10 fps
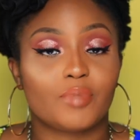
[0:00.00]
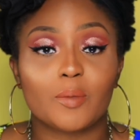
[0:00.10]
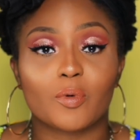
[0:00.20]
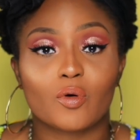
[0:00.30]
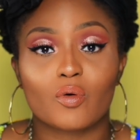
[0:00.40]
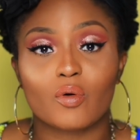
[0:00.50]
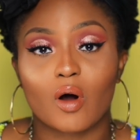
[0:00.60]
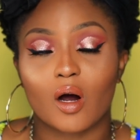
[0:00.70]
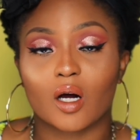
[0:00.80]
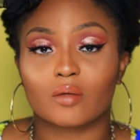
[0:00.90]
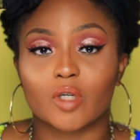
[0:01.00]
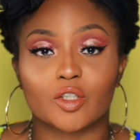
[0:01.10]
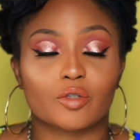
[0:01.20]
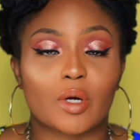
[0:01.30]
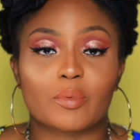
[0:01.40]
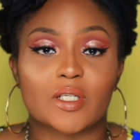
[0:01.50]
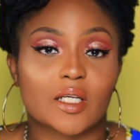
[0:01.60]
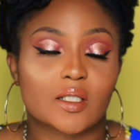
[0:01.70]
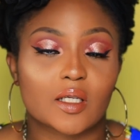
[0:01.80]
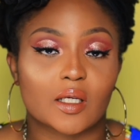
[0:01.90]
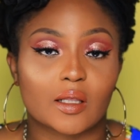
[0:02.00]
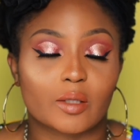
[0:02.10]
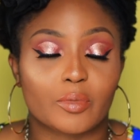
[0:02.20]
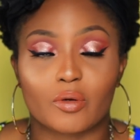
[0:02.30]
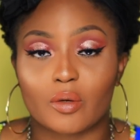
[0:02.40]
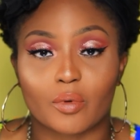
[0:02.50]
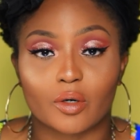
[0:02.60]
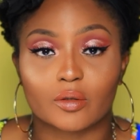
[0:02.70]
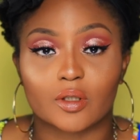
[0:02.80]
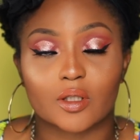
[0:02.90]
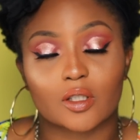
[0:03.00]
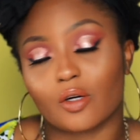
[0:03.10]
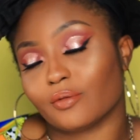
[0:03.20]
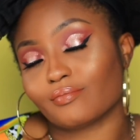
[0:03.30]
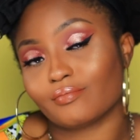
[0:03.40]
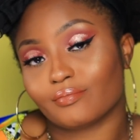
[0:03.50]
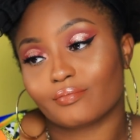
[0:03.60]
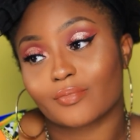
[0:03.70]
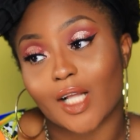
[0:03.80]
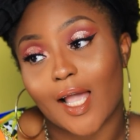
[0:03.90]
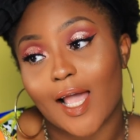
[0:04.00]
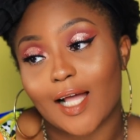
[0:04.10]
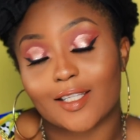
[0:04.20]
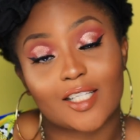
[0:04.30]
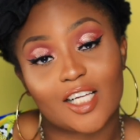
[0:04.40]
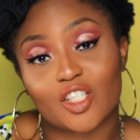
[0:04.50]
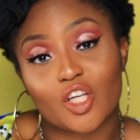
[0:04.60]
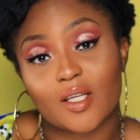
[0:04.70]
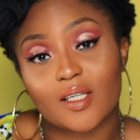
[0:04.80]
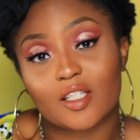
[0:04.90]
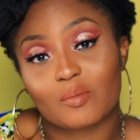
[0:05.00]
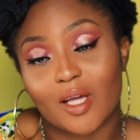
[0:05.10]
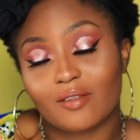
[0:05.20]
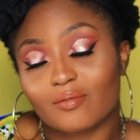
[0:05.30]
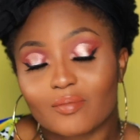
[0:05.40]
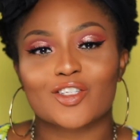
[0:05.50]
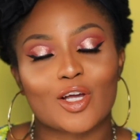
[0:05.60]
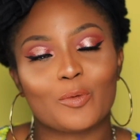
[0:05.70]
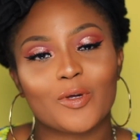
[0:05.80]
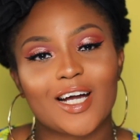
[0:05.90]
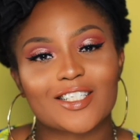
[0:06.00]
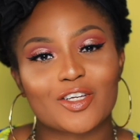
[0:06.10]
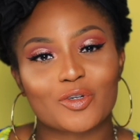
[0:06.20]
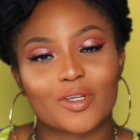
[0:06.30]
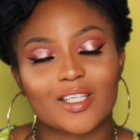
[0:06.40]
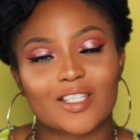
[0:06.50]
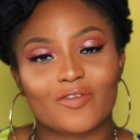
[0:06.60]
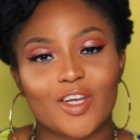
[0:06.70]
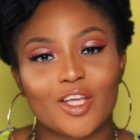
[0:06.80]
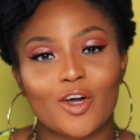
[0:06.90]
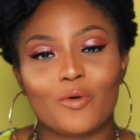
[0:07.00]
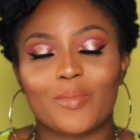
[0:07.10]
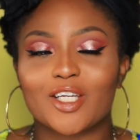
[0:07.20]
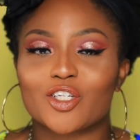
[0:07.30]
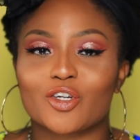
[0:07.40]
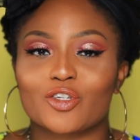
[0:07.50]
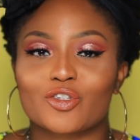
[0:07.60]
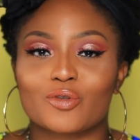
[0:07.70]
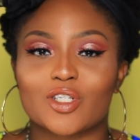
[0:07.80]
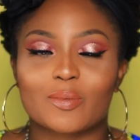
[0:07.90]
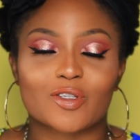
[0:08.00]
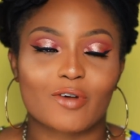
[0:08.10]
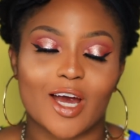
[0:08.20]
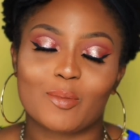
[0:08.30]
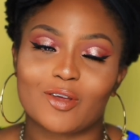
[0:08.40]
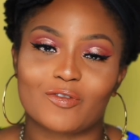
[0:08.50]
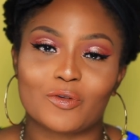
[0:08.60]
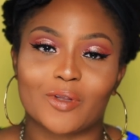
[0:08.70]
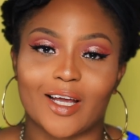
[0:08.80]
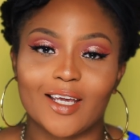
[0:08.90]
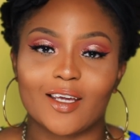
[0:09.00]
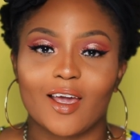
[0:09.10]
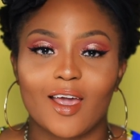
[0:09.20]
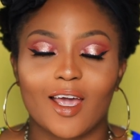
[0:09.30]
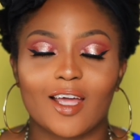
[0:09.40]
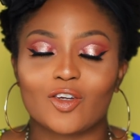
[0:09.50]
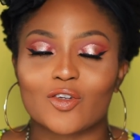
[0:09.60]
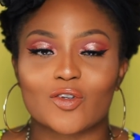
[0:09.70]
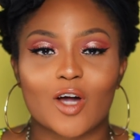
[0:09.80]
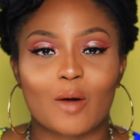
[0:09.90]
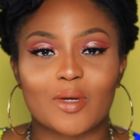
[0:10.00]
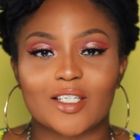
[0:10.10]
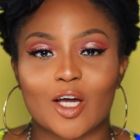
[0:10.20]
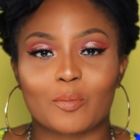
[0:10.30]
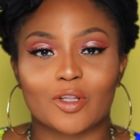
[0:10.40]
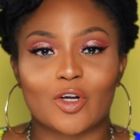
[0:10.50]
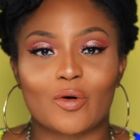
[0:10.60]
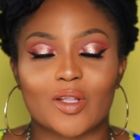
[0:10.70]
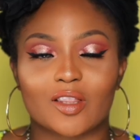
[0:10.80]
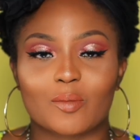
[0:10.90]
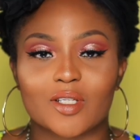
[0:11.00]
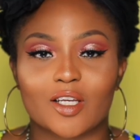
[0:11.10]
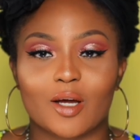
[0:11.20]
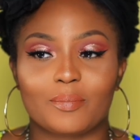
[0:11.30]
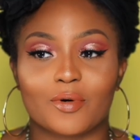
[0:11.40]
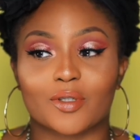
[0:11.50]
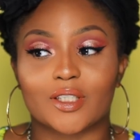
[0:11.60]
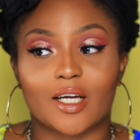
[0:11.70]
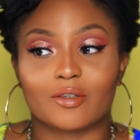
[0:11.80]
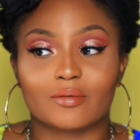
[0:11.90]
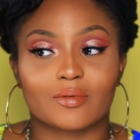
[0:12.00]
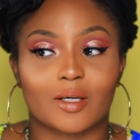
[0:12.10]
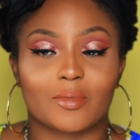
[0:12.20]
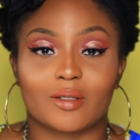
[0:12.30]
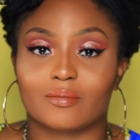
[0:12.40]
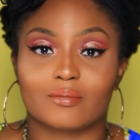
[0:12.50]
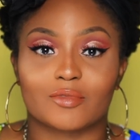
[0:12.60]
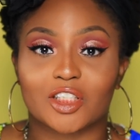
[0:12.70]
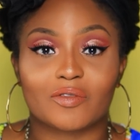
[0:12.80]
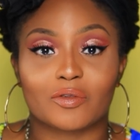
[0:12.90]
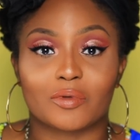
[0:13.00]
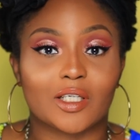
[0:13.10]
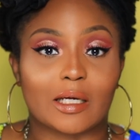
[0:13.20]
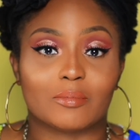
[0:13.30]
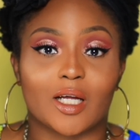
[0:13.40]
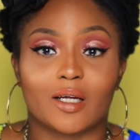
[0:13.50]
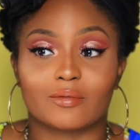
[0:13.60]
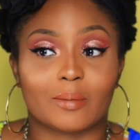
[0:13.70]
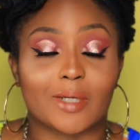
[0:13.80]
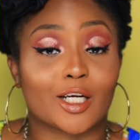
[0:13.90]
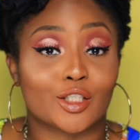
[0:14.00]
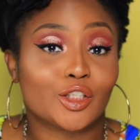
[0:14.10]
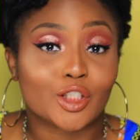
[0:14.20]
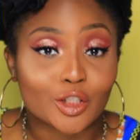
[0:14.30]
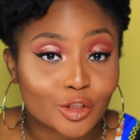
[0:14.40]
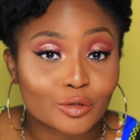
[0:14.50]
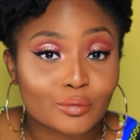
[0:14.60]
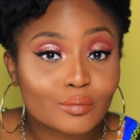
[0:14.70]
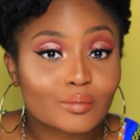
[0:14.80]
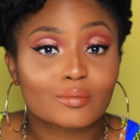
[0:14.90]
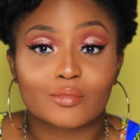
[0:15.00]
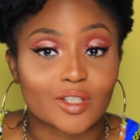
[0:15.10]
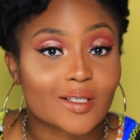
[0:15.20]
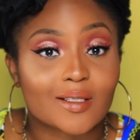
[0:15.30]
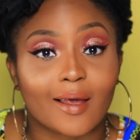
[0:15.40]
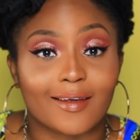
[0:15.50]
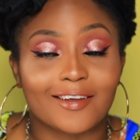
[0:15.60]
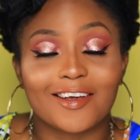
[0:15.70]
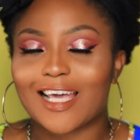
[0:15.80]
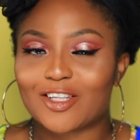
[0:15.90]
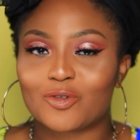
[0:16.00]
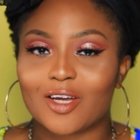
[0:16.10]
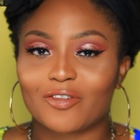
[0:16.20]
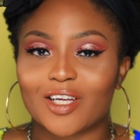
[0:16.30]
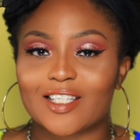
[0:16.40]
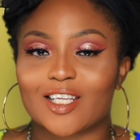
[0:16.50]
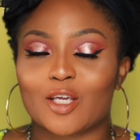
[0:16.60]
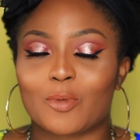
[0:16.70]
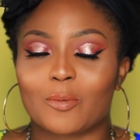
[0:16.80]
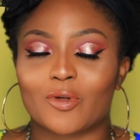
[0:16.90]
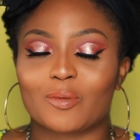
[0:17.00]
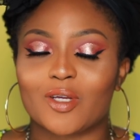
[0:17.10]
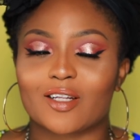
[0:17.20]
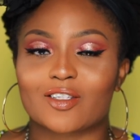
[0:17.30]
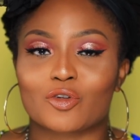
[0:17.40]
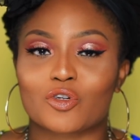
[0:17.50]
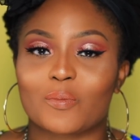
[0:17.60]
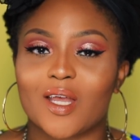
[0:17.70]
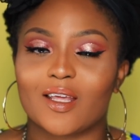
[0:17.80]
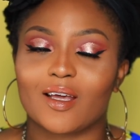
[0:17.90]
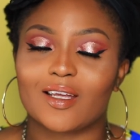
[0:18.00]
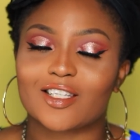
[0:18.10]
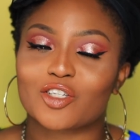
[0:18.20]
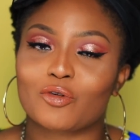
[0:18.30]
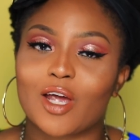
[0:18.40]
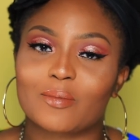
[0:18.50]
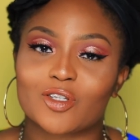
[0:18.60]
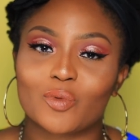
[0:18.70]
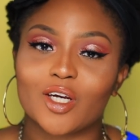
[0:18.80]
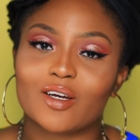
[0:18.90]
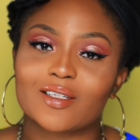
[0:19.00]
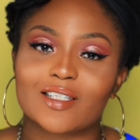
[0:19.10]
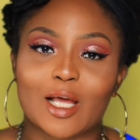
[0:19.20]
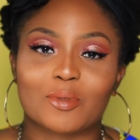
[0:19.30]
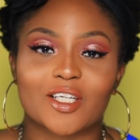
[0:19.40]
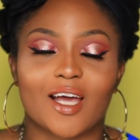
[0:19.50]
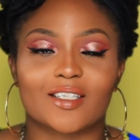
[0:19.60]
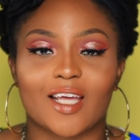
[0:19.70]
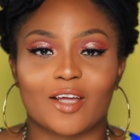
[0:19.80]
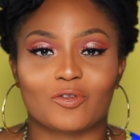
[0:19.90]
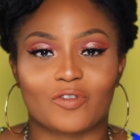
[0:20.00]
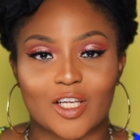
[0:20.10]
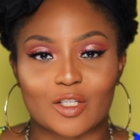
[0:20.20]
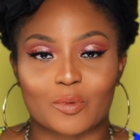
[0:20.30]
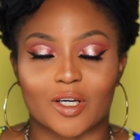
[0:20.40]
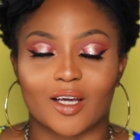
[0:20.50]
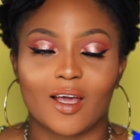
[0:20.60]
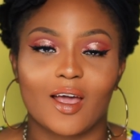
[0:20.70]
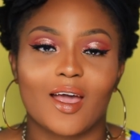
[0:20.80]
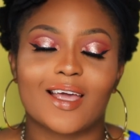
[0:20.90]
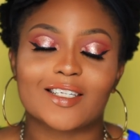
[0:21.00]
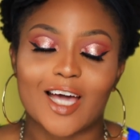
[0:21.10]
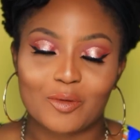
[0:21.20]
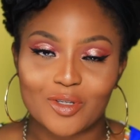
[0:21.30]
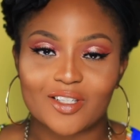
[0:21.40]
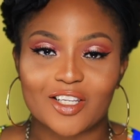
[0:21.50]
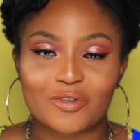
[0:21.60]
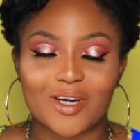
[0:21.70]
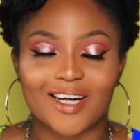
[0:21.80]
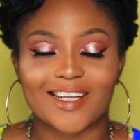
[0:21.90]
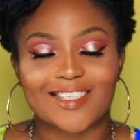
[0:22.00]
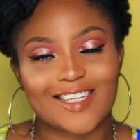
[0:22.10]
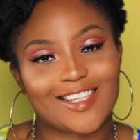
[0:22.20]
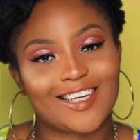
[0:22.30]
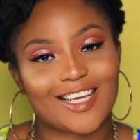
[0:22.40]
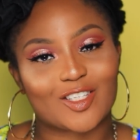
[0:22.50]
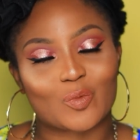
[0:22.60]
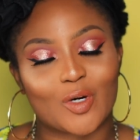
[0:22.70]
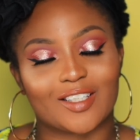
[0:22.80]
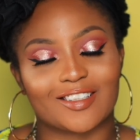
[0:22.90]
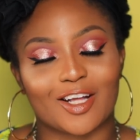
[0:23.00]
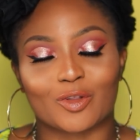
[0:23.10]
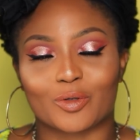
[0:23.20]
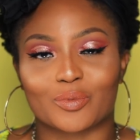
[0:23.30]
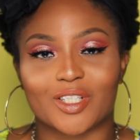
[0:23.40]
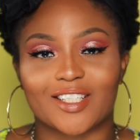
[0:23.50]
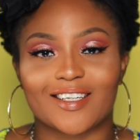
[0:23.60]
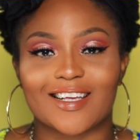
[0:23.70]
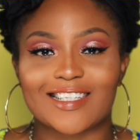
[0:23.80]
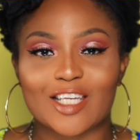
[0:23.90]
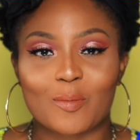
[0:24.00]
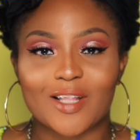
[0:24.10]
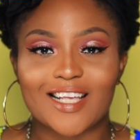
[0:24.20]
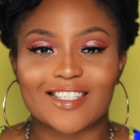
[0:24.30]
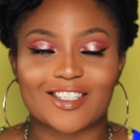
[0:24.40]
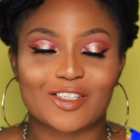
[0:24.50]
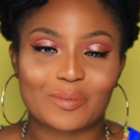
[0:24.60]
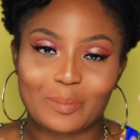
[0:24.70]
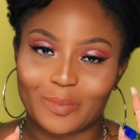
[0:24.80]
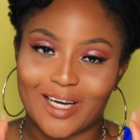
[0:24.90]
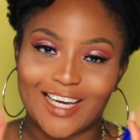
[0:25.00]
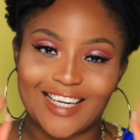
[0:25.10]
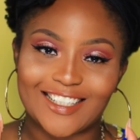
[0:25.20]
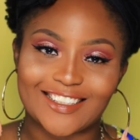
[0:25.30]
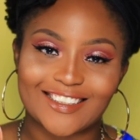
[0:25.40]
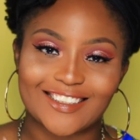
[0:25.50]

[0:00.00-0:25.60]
people who are underrepresented in the beauty world. So that's just it, man. So I hope you guys enjoyed this video. Make sure to subscribe if you like. And also comment down below and thumbs it up or down. I mean, whichever one. I'm not going to judge you. Just saying. And do not forget to keep up with me on social media, Instagram, Twitter, Snapchat, and Facebook. And I will see you guys in the next one, Lord willing. Stay blessed. Bye.